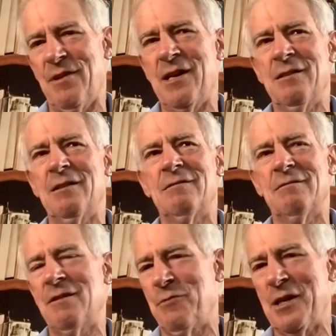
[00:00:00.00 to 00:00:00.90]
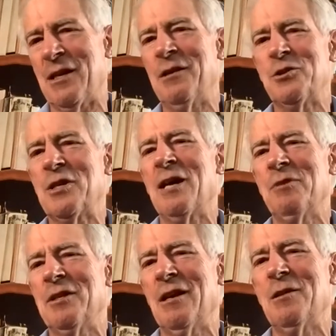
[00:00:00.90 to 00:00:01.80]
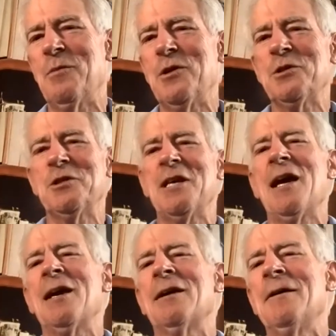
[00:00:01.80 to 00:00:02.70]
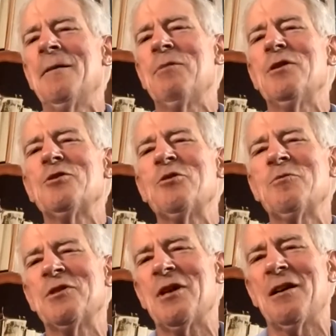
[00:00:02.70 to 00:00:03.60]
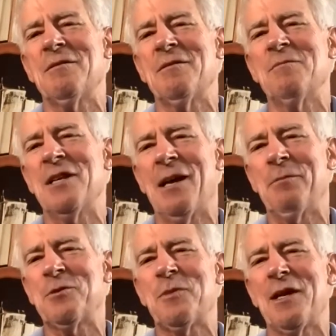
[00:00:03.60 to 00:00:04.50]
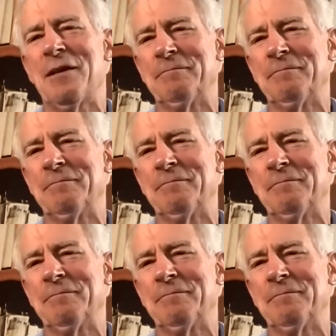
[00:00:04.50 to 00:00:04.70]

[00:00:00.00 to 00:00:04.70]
find that if we can understand what the other person is saying, pretty soon we start being able to speak.